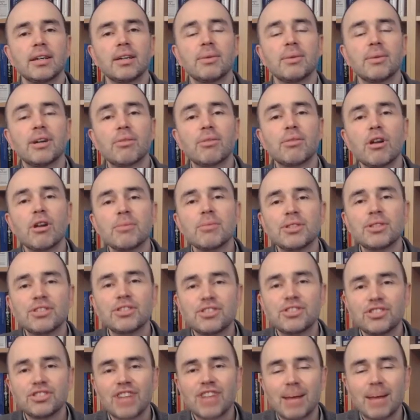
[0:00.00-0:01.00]
Well,
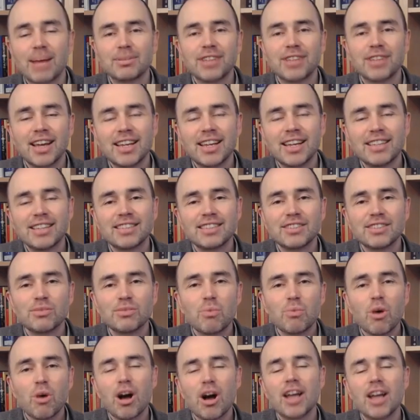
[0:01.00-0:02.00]
Romans chapter 8 is
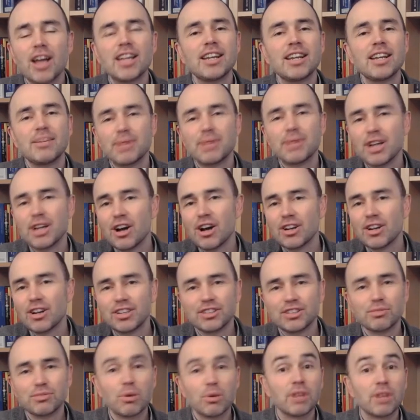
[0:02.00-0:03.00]
widely
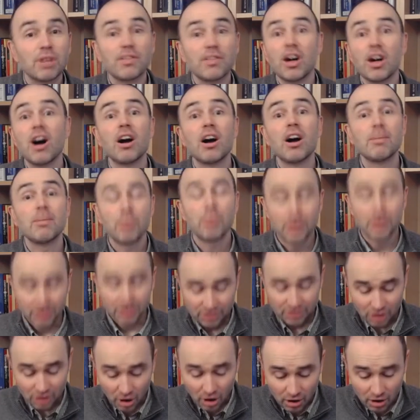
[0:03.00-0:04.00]
regarded as one of the high
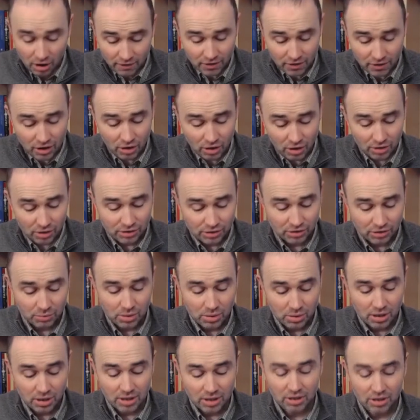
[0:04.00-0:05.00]
points of God's
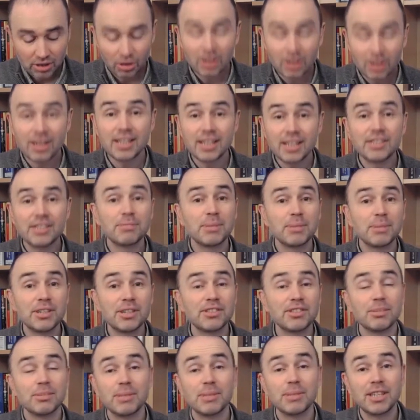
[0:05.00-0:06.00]
word, not least
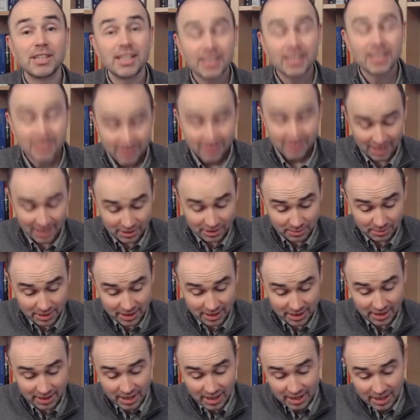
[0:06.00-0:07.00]
because it begins, as
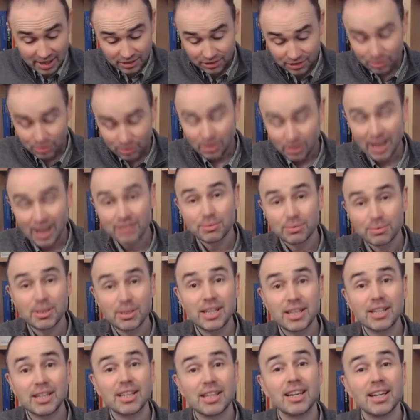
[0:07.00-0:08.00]
we saw last
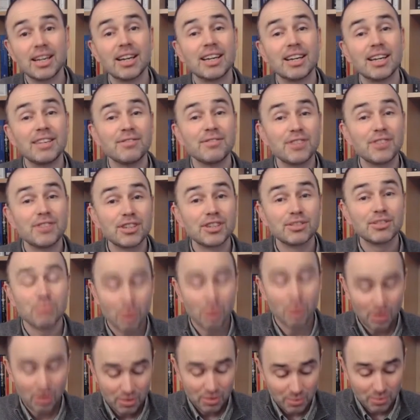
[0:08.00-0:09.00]
week in verse
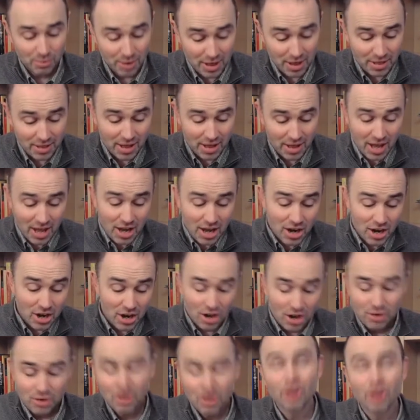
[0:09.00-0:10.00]
1, with
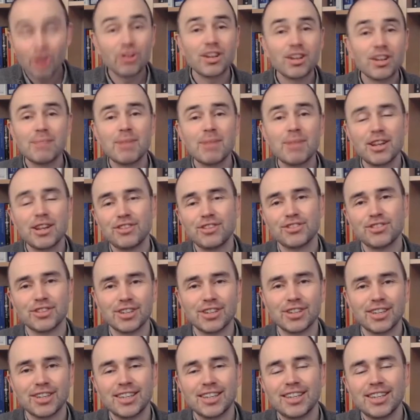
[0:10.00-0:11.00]
no
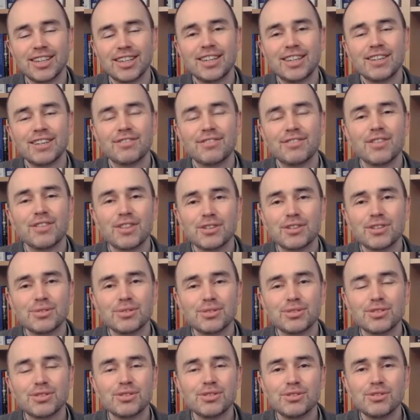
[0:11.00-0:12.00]
condemnation for
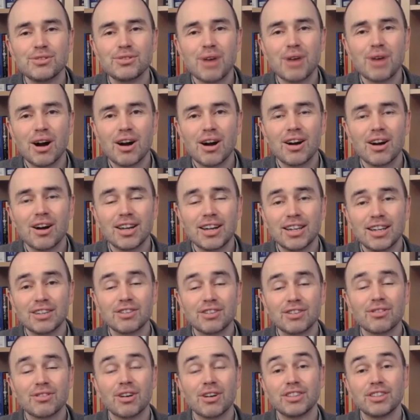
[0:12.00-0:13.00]
those who are
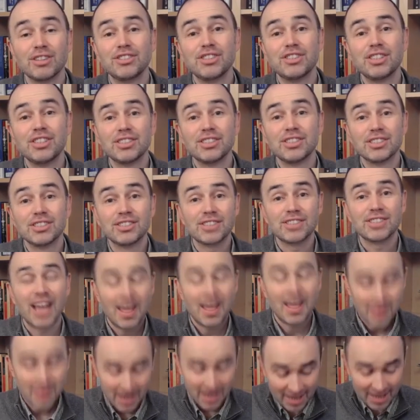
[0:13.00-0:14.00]
in Christ Jesus.
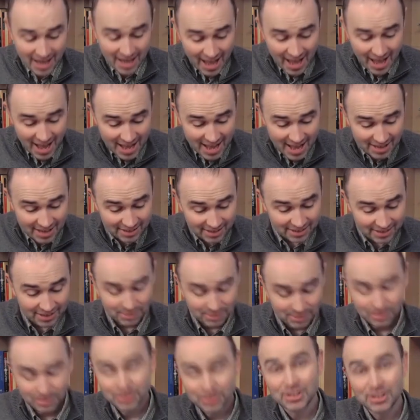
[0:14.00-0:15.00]
And then it ends,
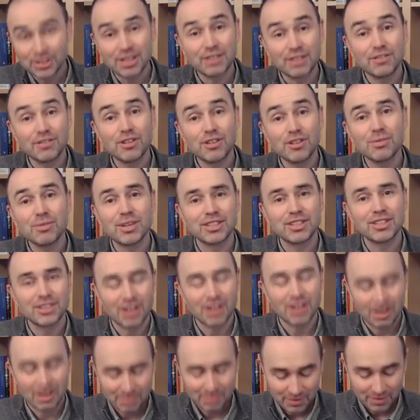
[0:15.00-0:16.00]
as we'll see in a few weeks'
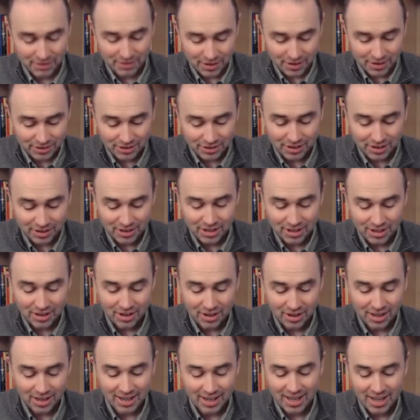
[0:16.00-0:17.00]
time, in verse
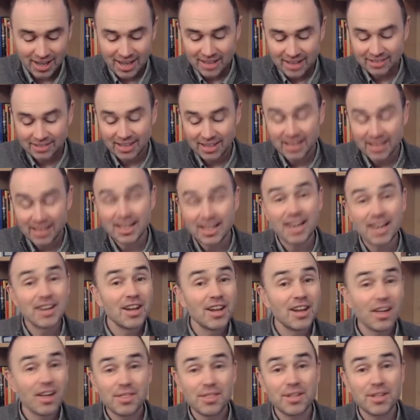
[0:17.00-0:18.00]
39, saying that
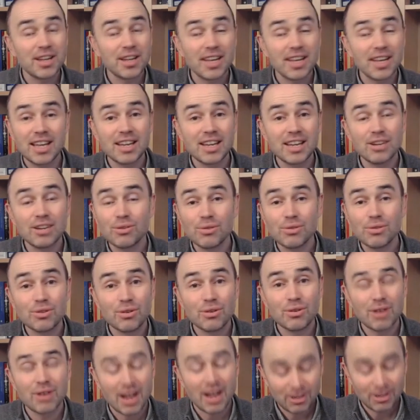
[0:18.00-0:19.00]
nothing in all
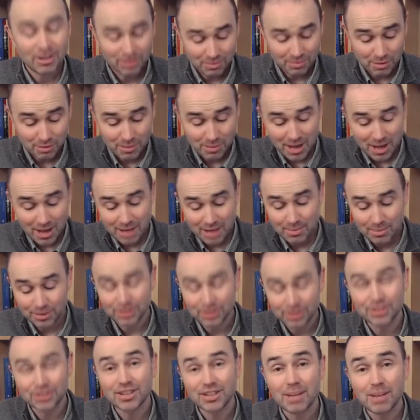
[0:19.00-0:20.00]
creation will be able
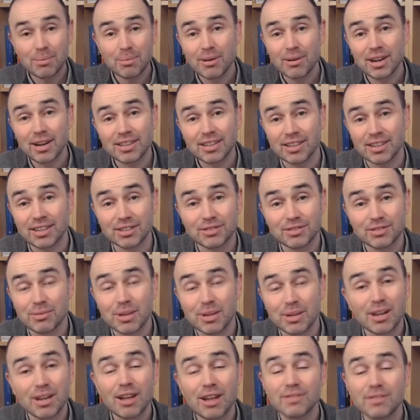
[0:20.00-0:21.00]
to separate us from
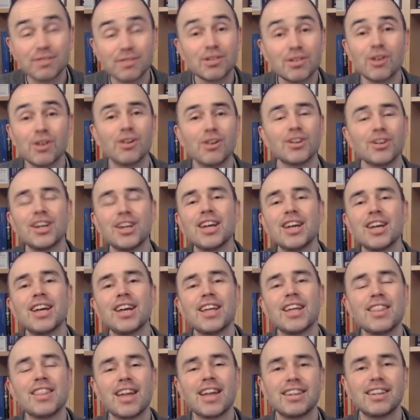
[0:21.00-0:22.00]
the love of God
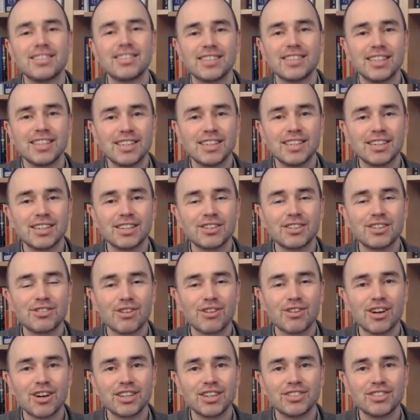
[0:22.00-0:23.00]
that is in
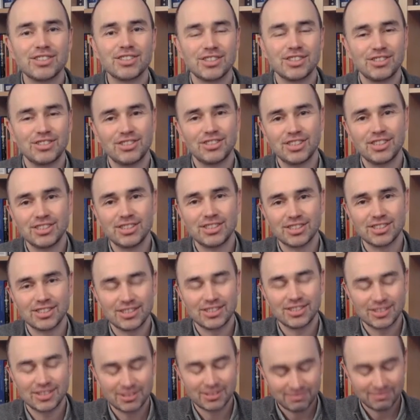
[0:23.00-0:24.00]
Christ
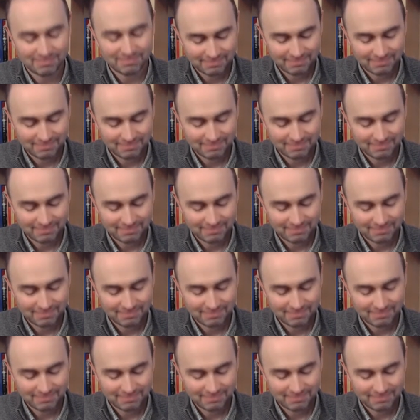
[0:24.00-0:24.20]
Jesus.